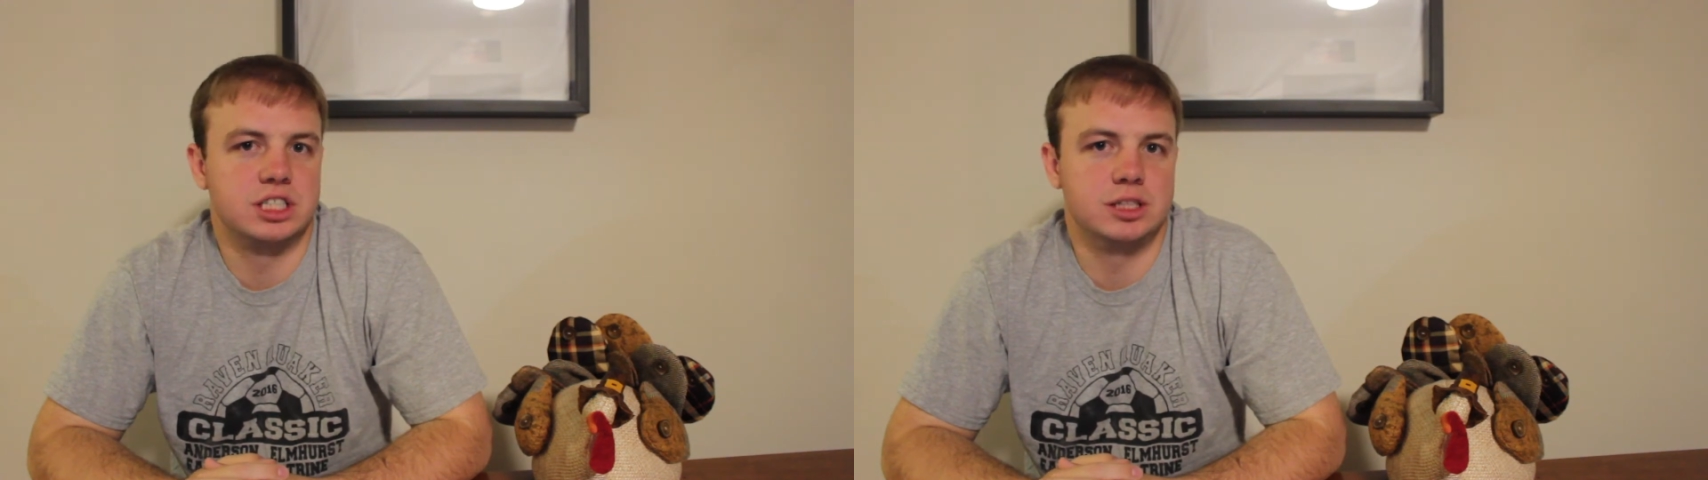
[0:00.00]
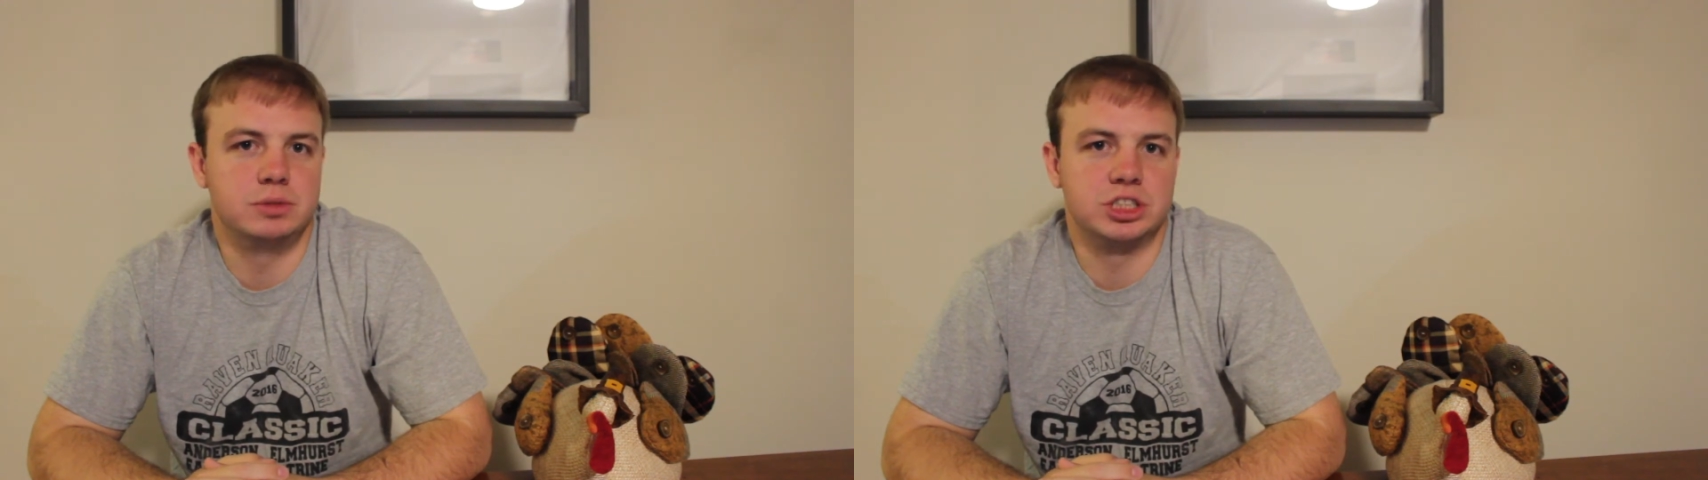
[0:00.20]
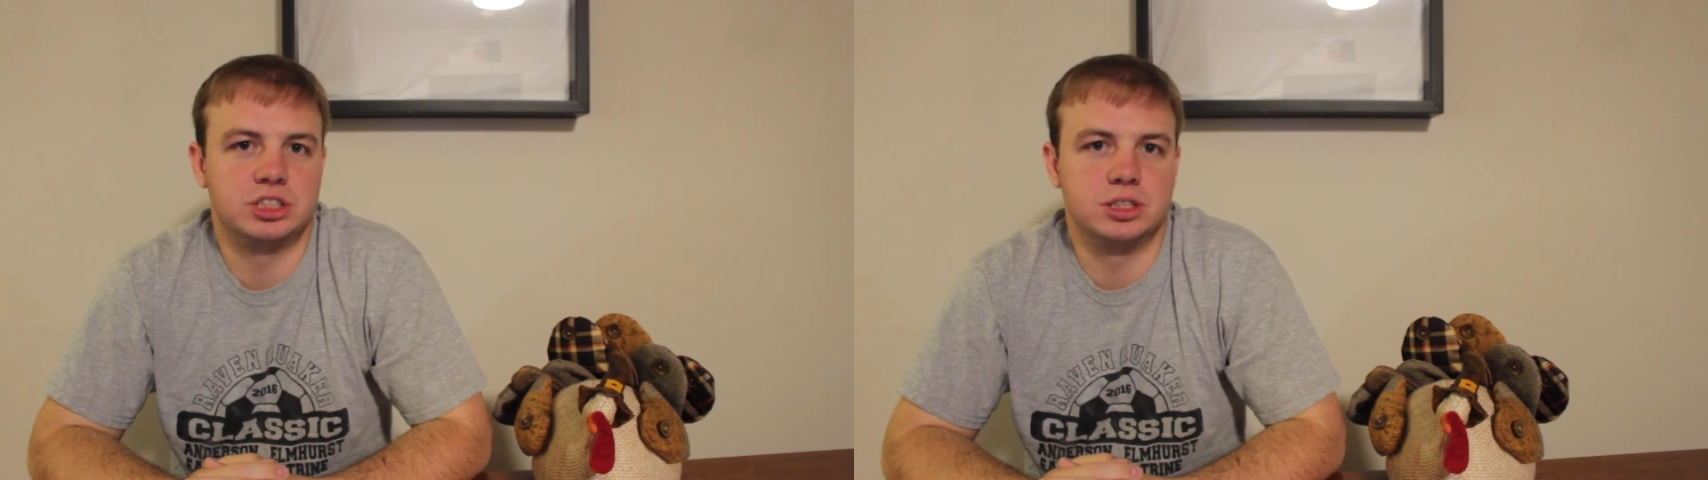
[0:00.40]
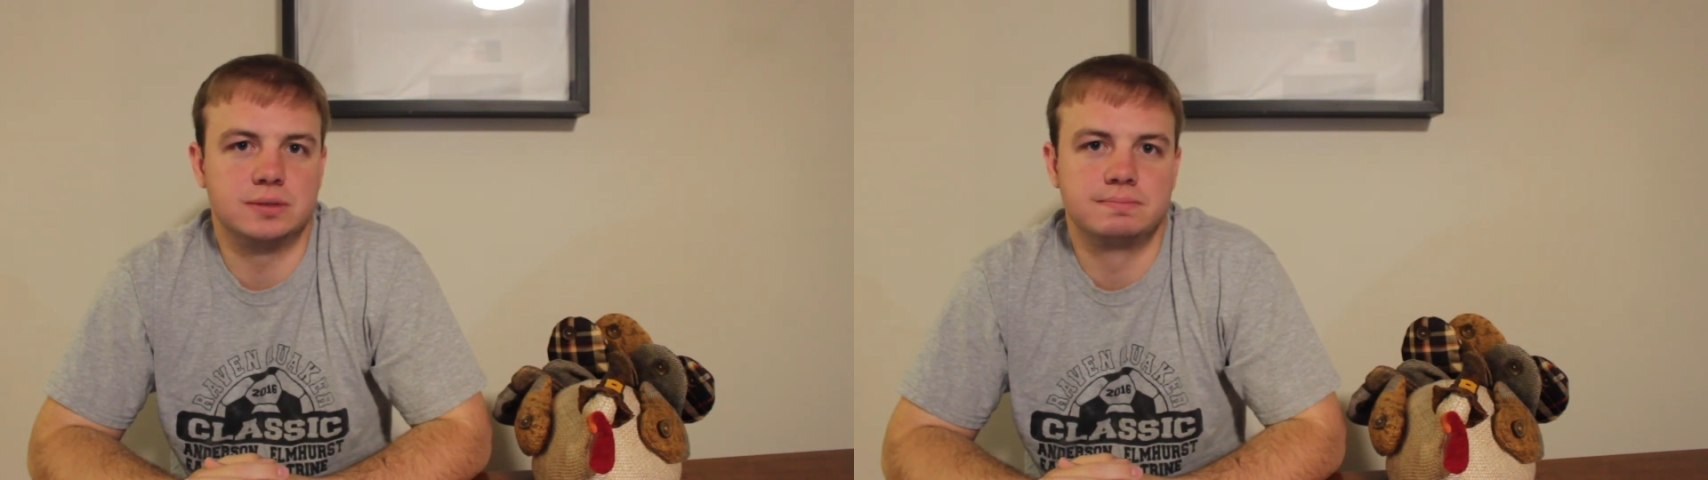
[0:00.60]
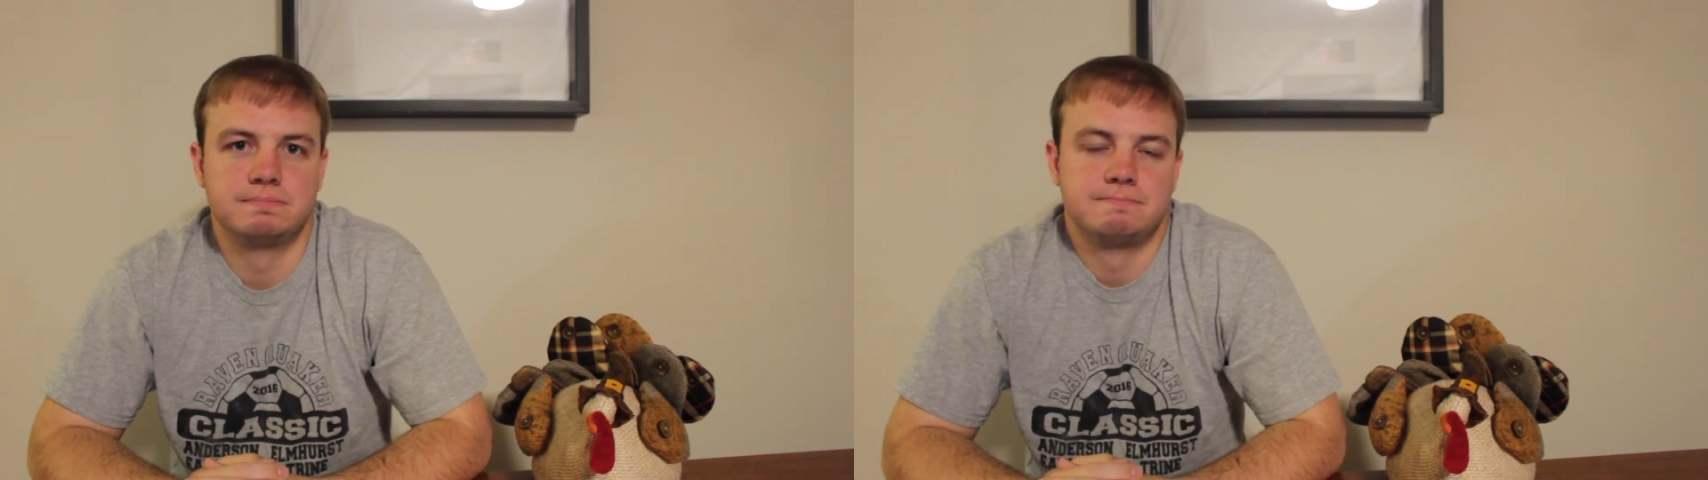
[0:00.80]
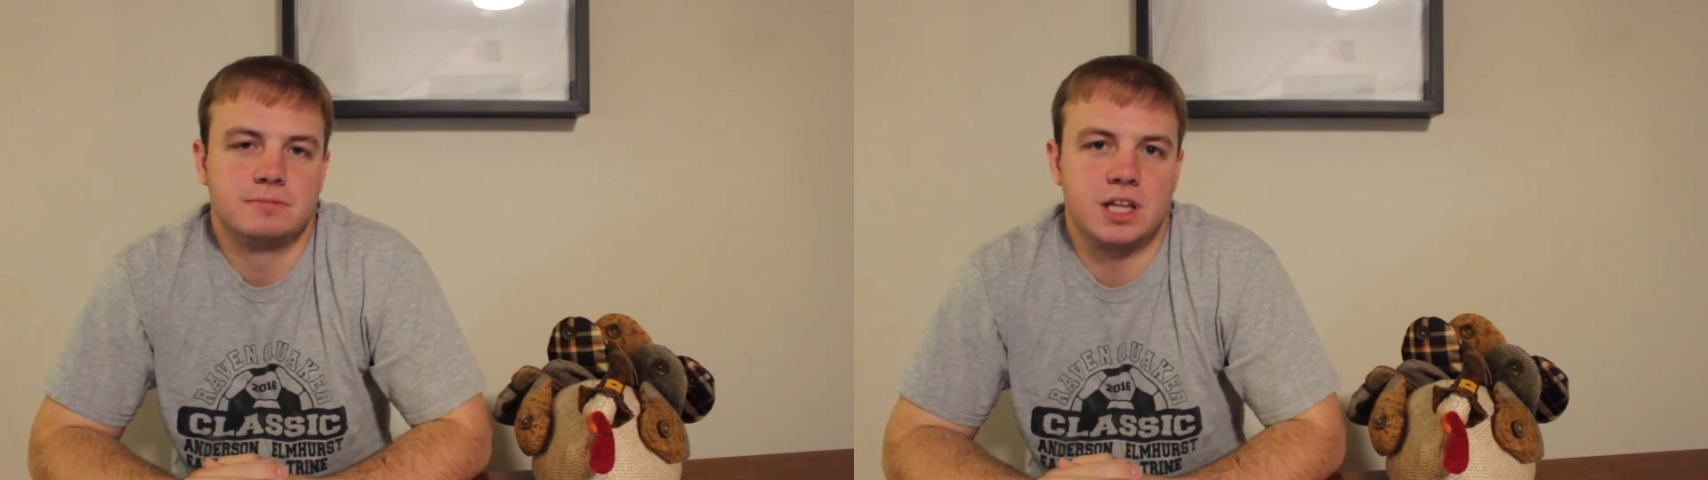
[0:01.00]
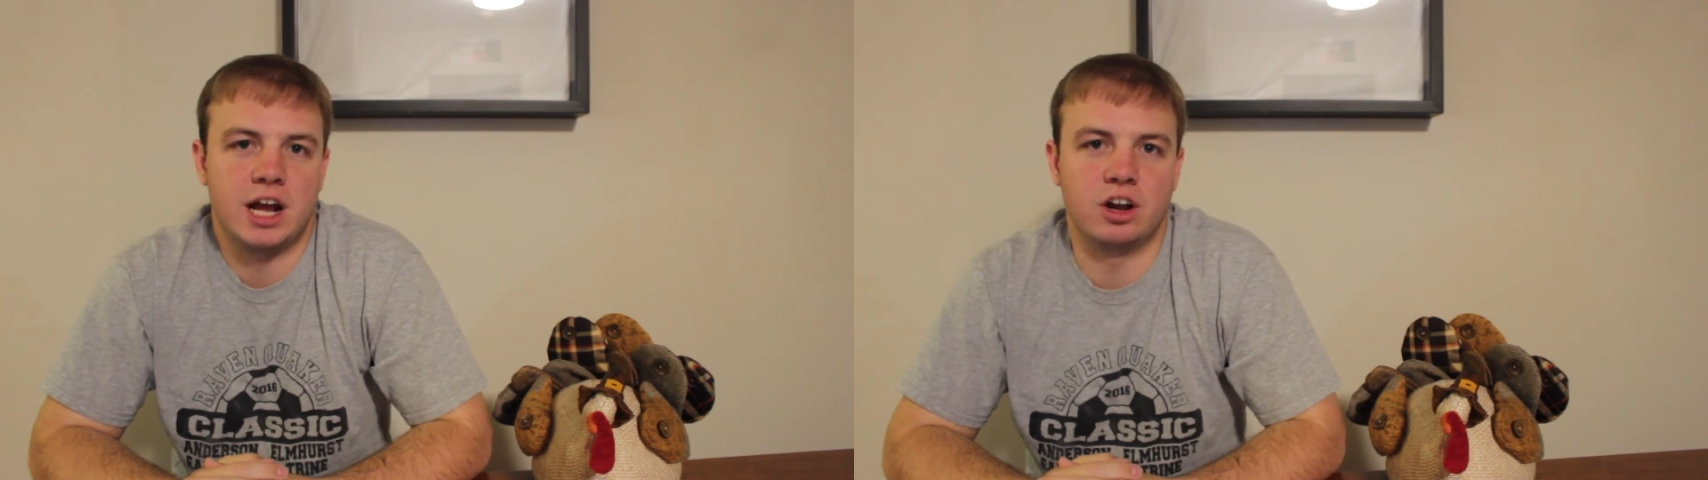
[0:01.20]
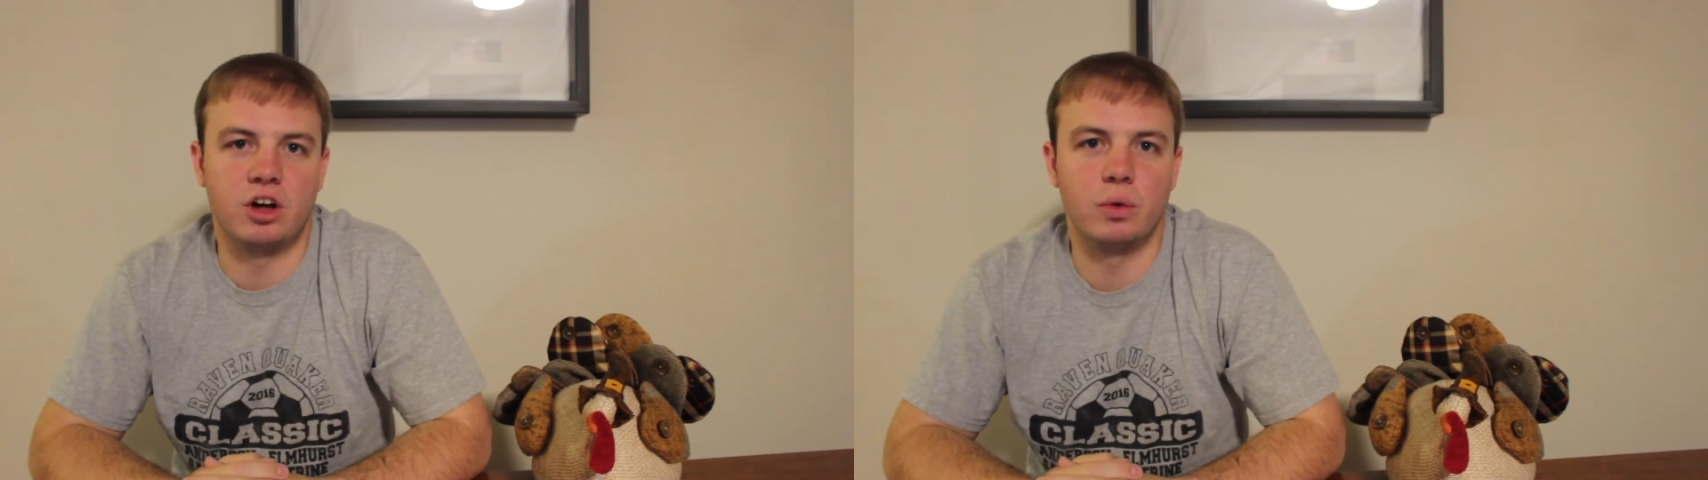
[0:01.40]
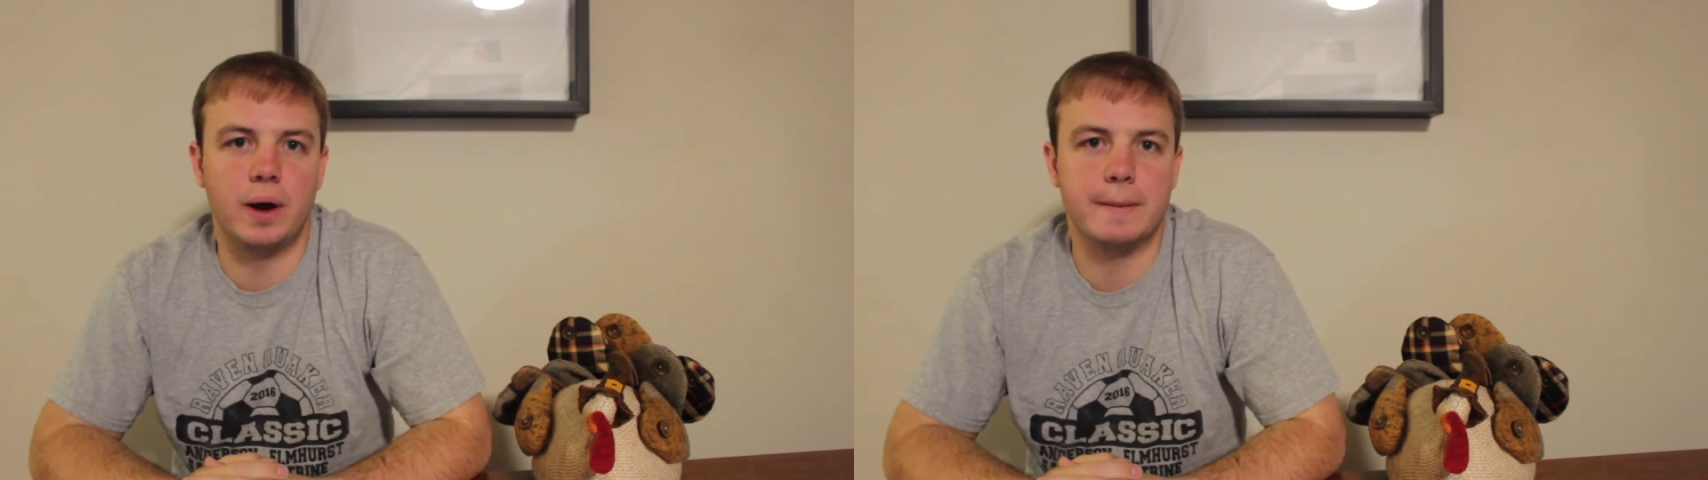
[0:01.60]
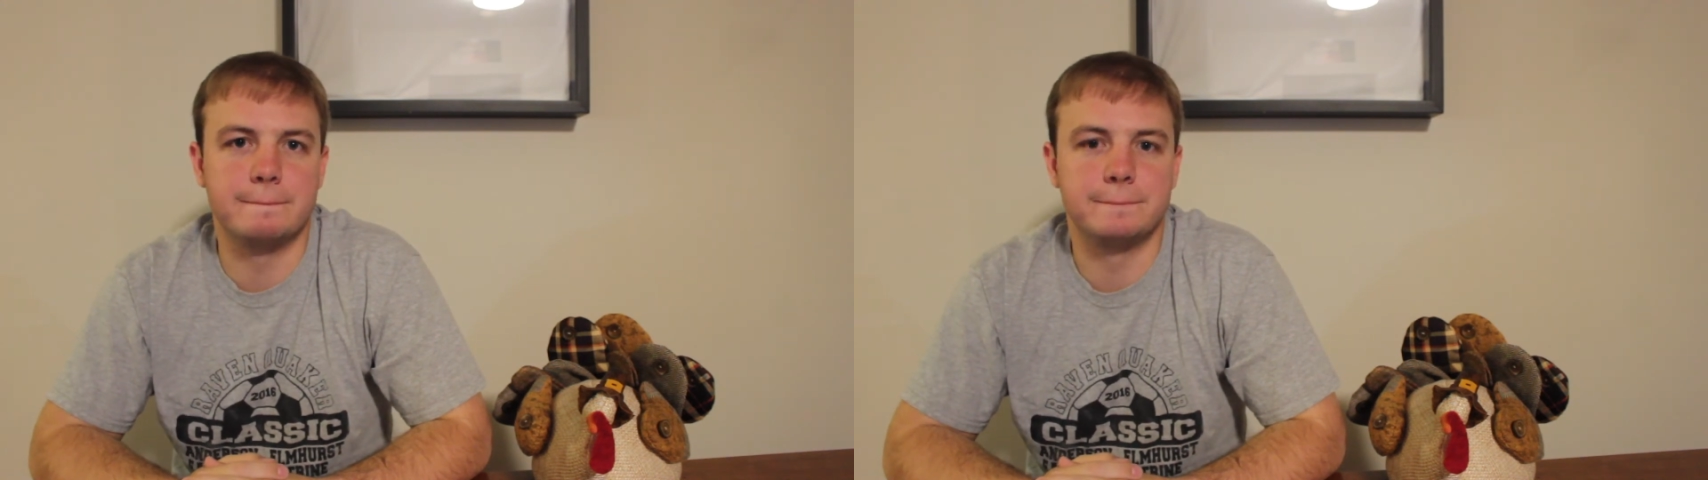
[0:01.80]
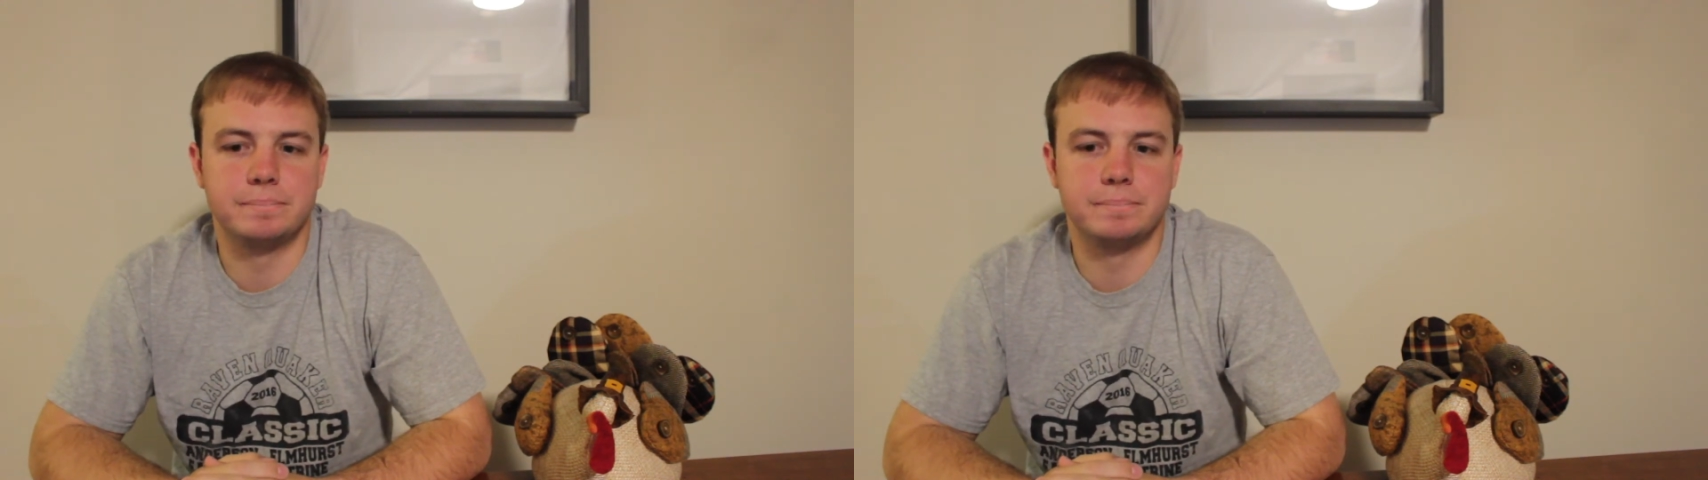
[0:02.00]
team just to take it all the way.